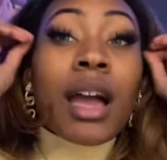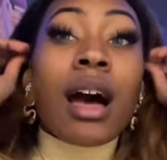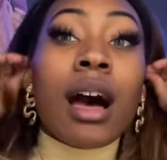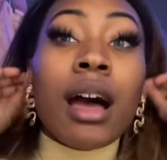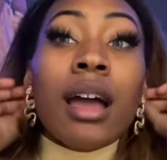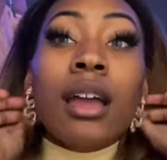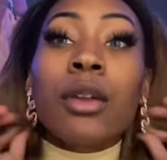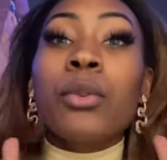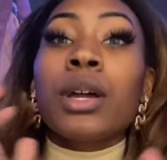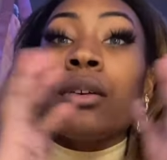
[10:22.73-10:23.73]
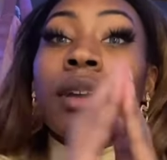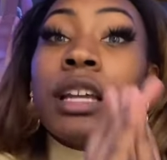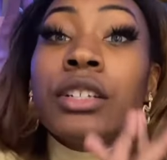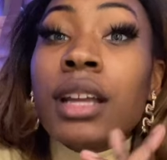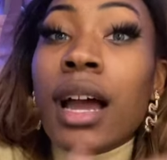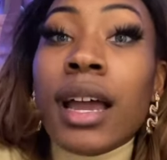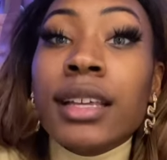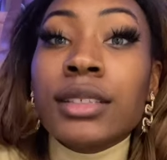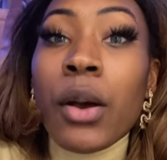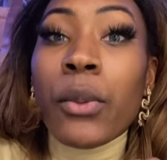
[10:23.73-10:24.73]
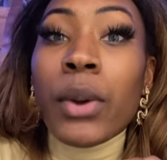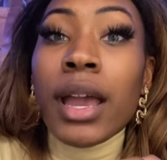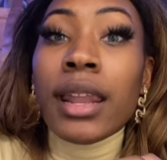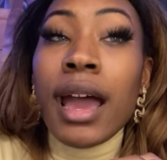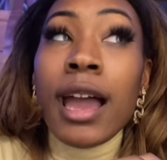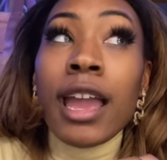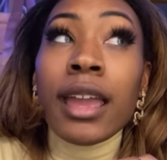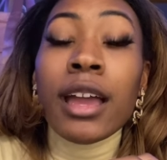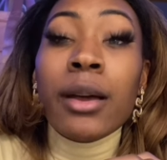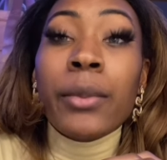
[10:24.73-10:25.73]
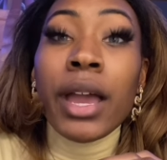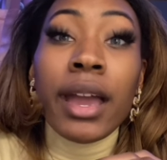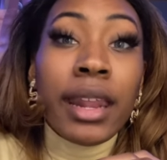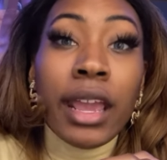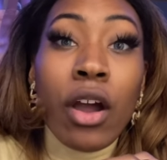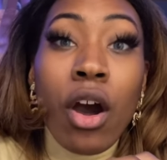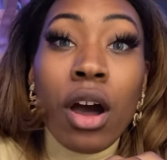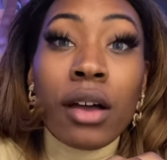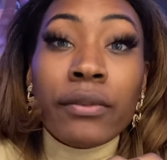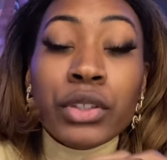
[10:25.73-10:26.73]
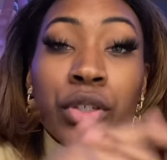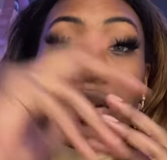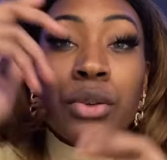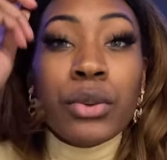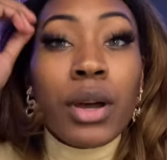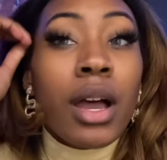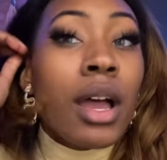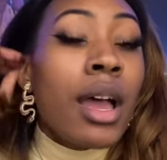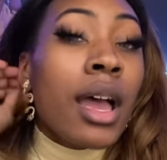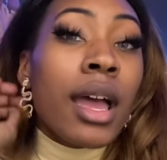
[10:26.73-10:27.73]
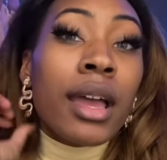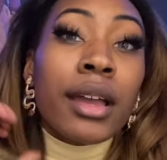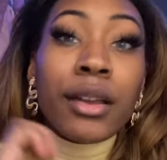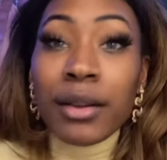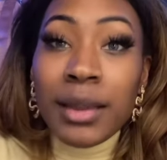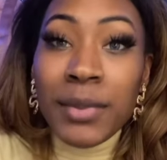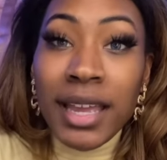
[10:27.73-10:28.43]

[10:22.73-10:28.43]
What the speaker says: I will catch you guys when I am heading off to go get my